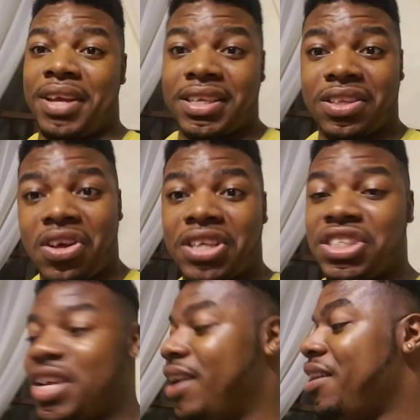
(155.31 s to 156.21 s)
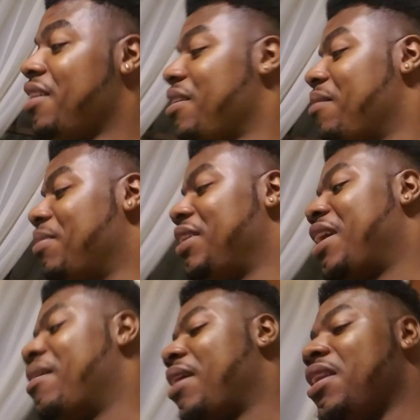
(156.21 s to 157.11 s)
He hasn't lost yet. But
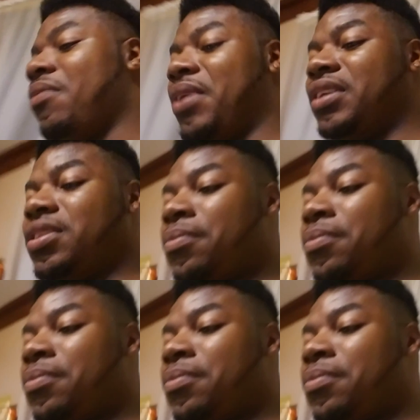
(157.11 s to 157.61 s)
yeah, anyways,